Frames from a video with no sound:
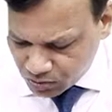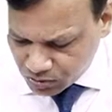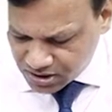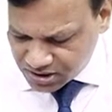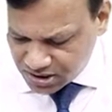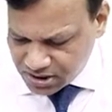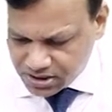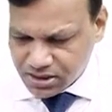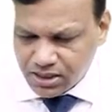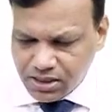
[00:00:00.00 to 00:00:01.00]
to this
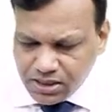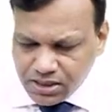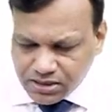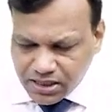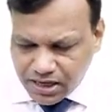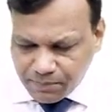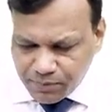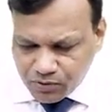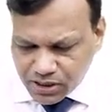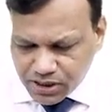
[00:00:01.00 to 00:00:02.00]
is
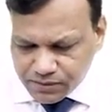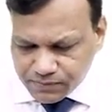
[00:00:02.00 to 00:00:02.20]
therapeutic